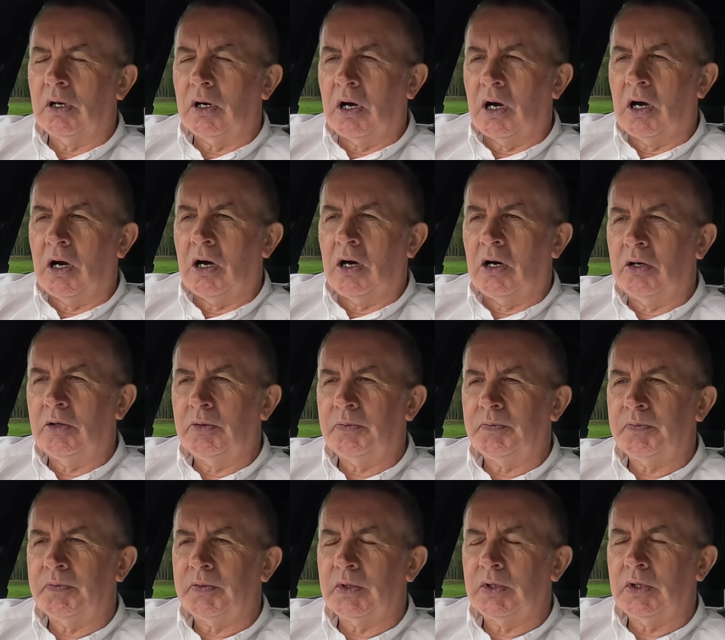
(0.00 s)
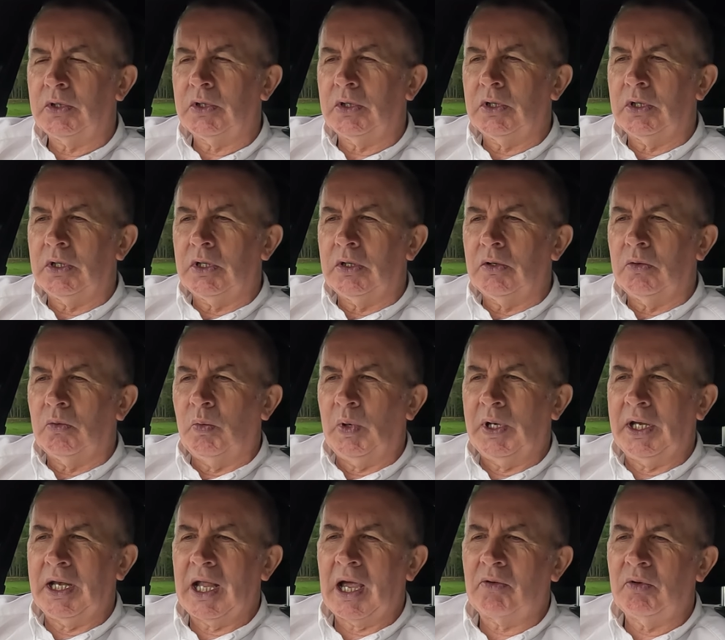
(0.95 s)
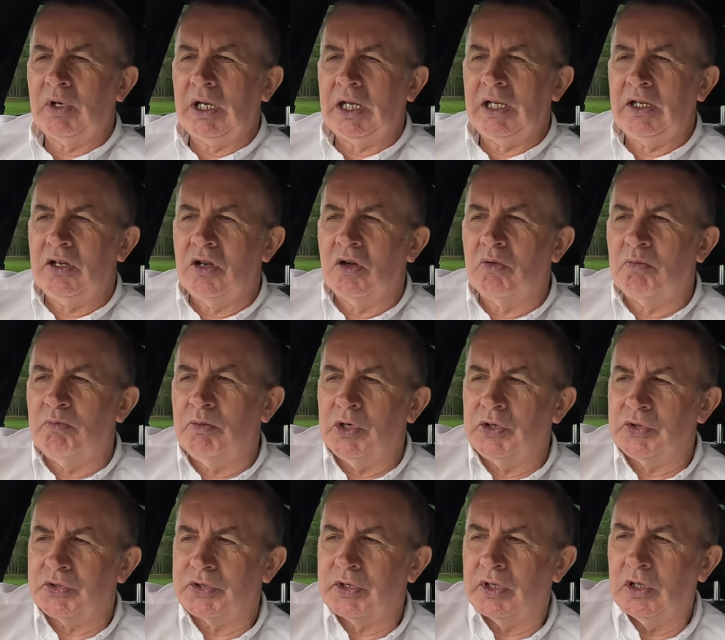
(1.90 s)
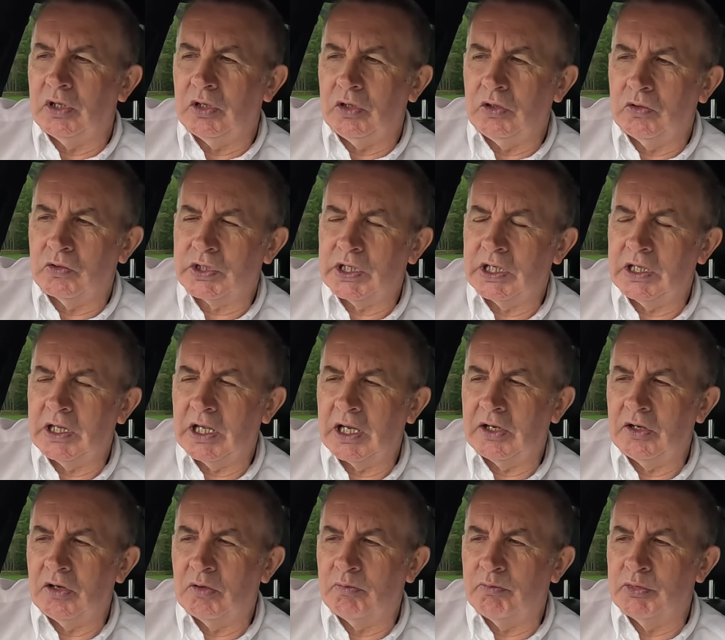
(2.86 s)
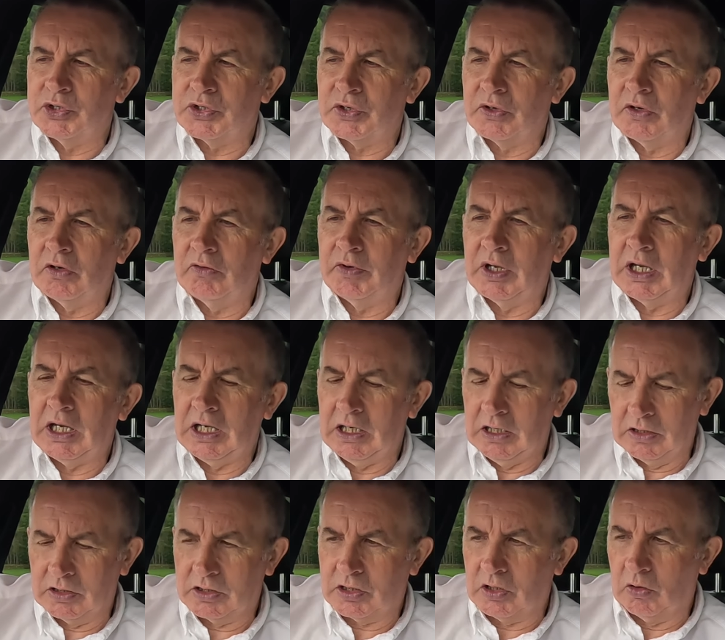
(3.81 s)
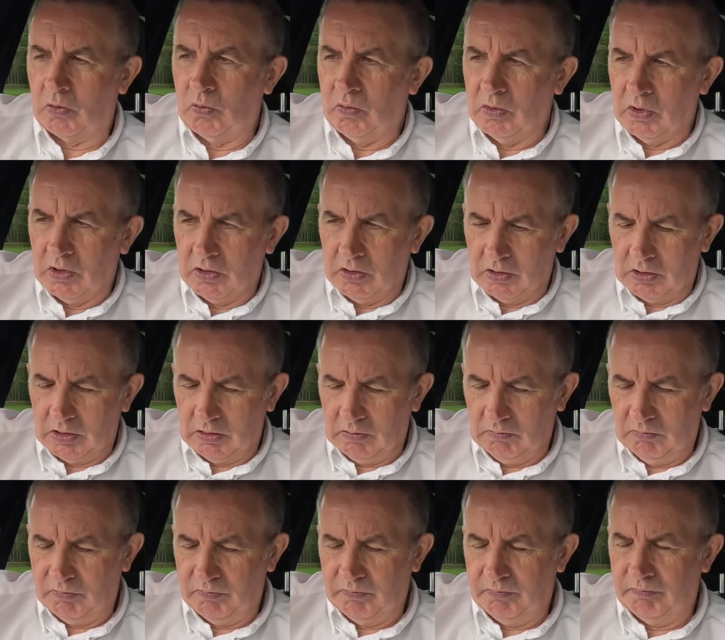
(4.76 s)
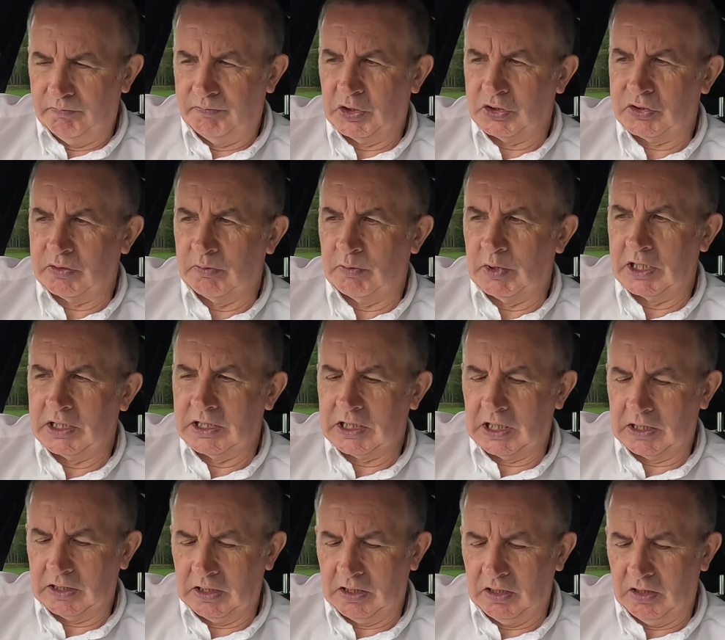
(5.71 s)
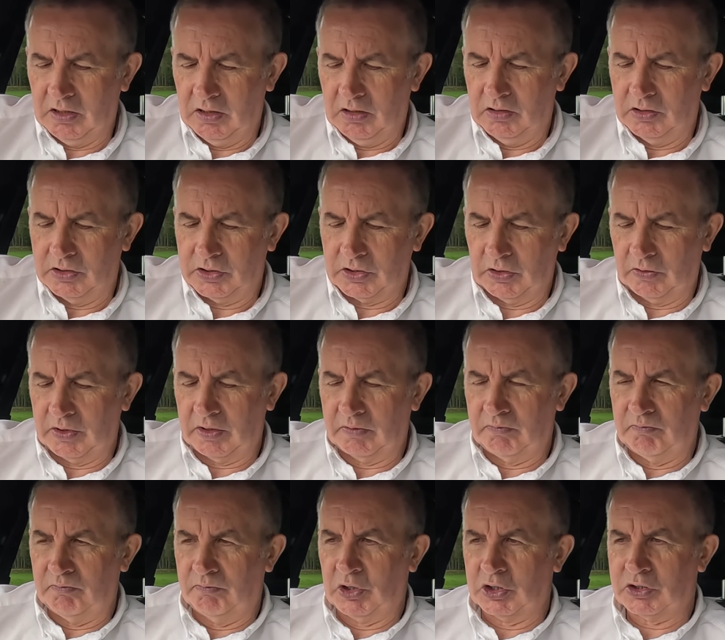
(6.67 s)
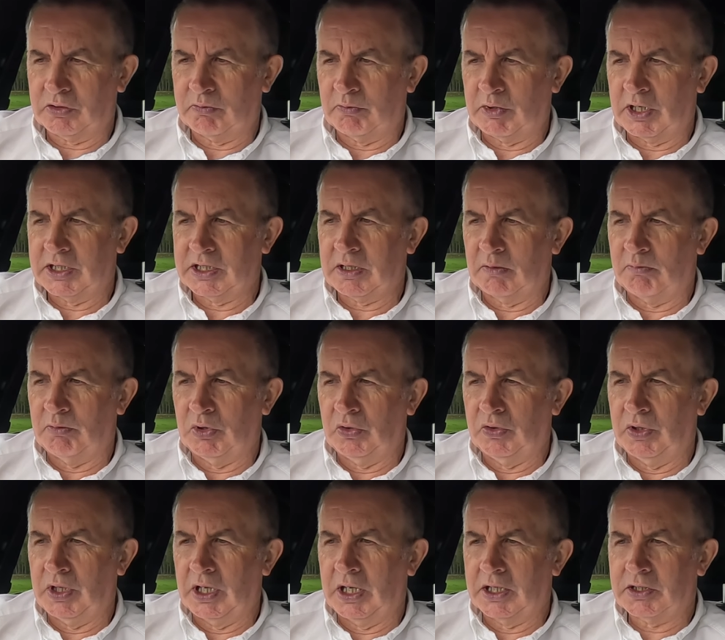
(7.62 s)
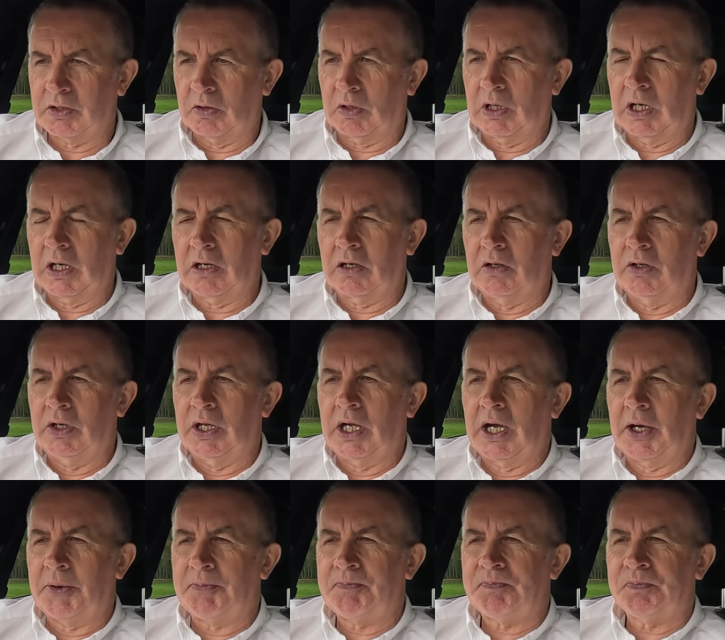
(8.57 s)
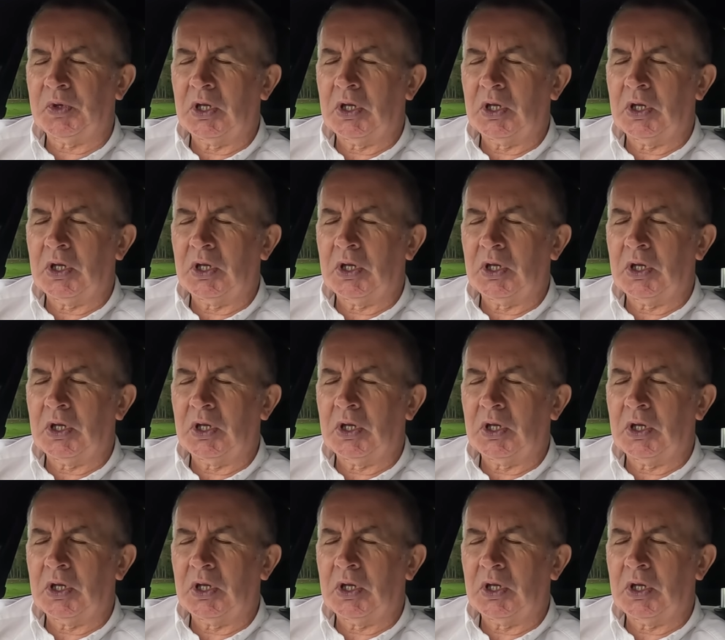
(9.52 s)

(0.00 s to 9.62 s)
R. We now need numbers. You'll see their numbers are over here, so bottom right hand, so the bottom right hand button there, so click on that,